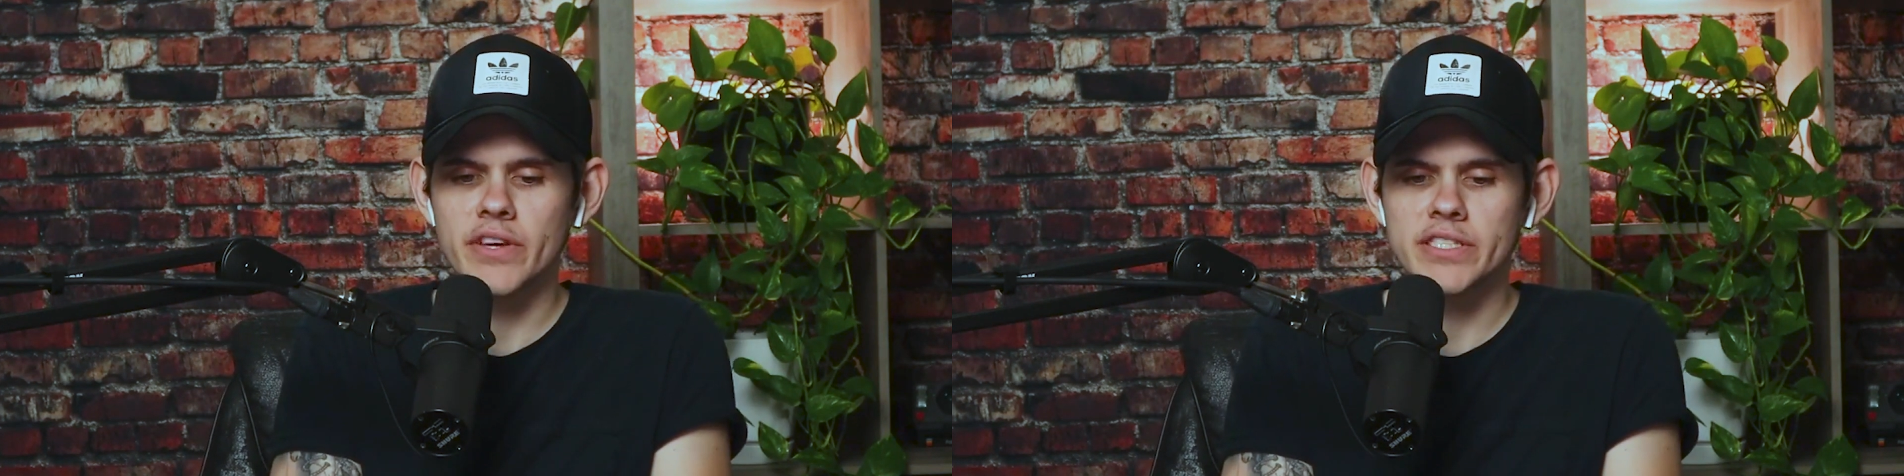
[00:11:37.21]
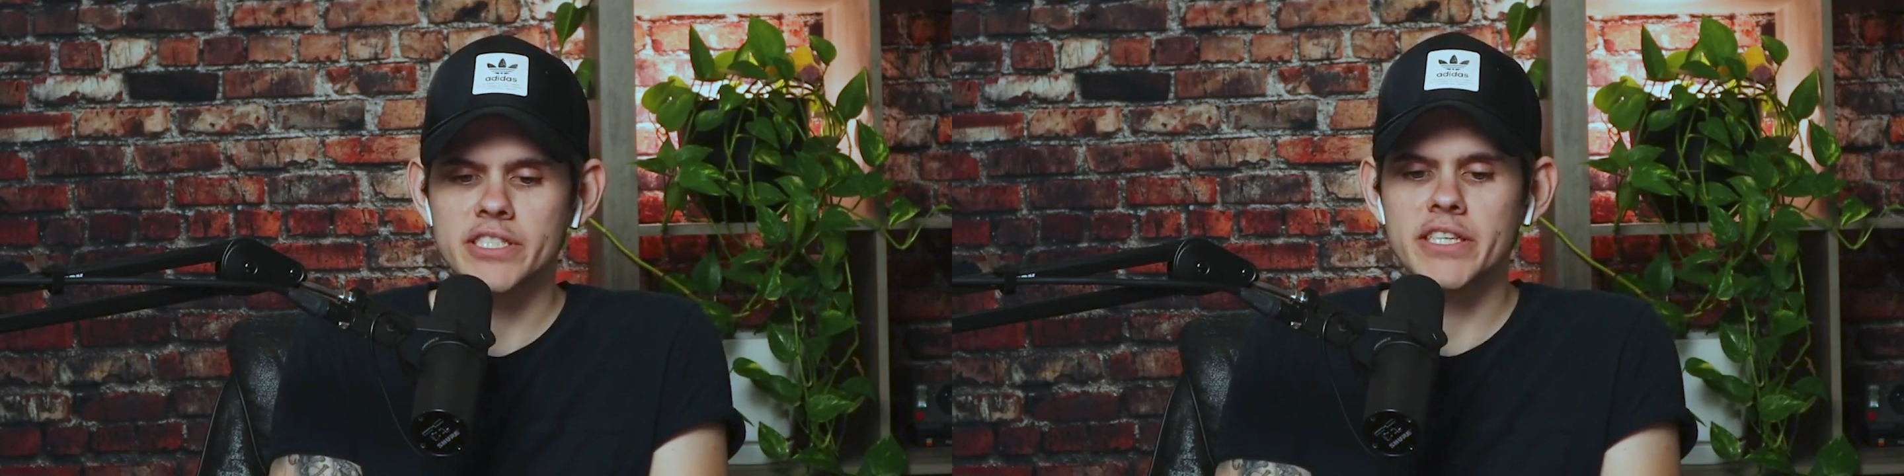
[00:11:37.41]

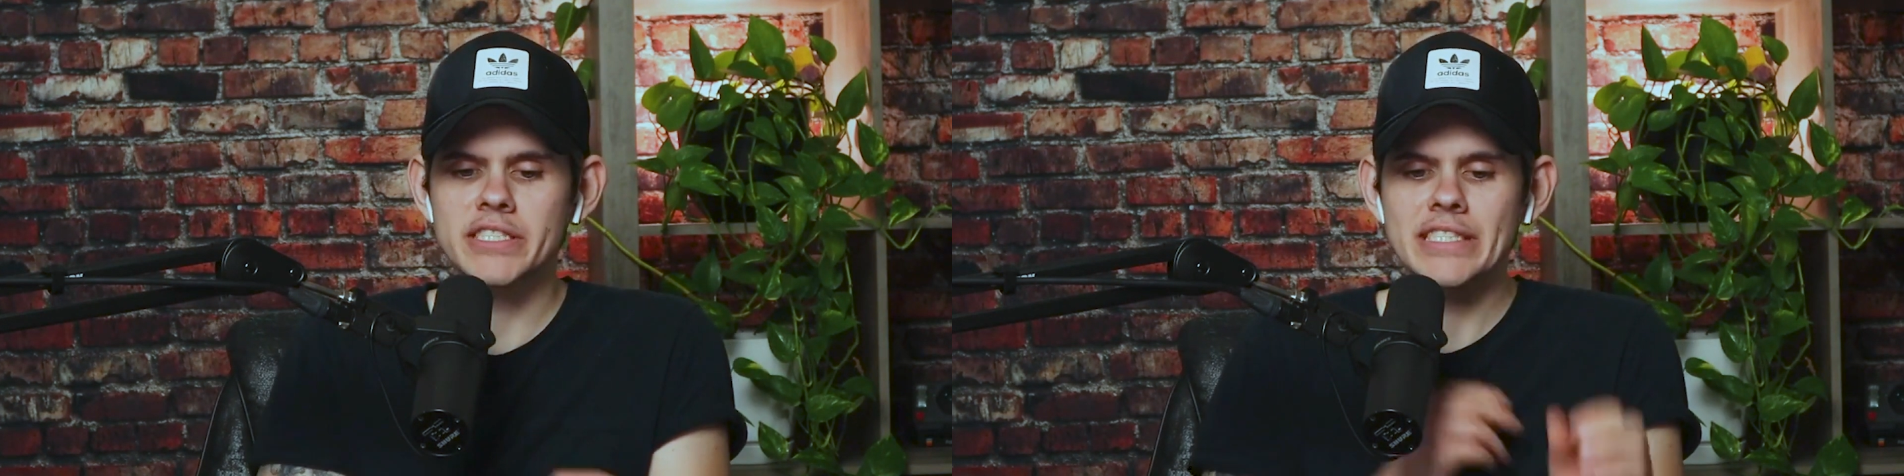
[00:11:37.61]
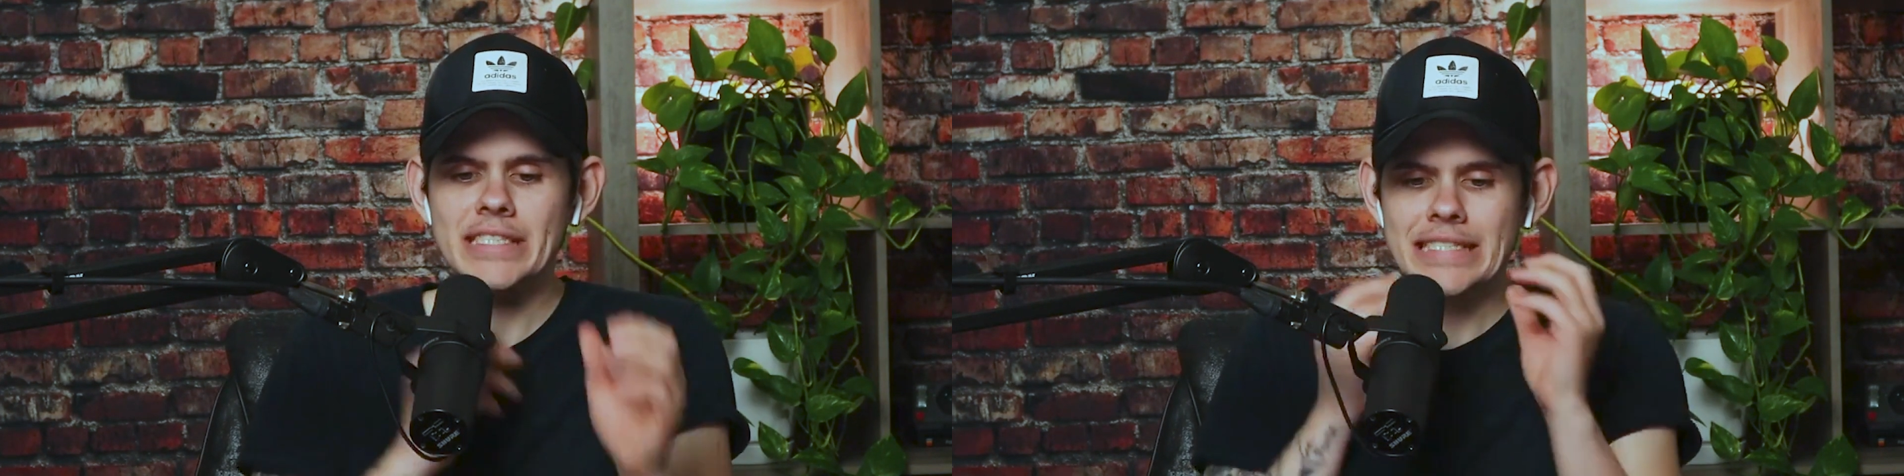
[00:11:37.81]
his cheeks
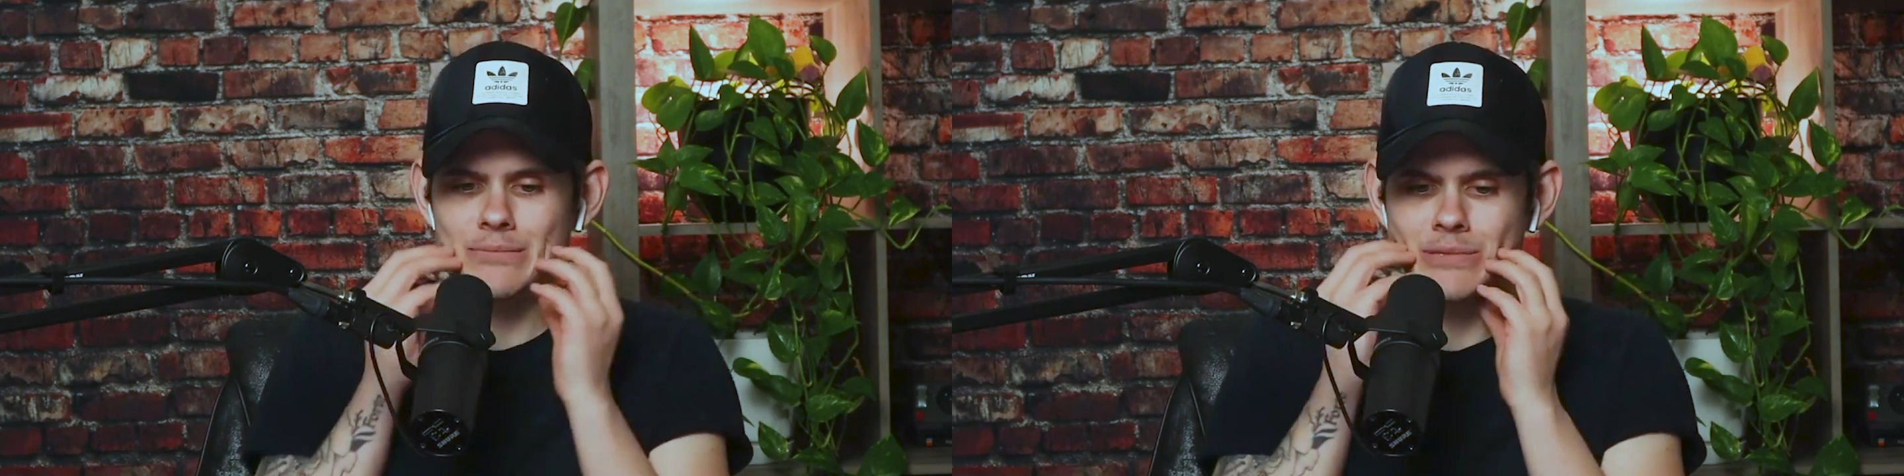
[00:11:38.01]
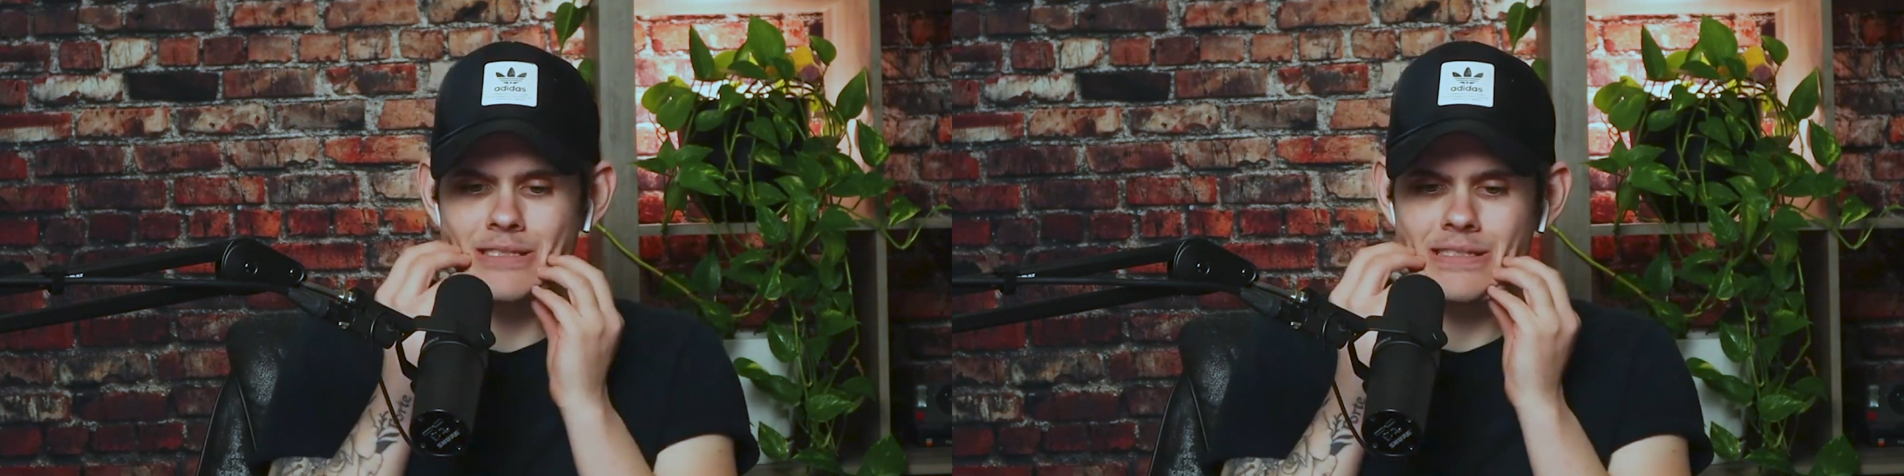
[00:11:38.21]
just kept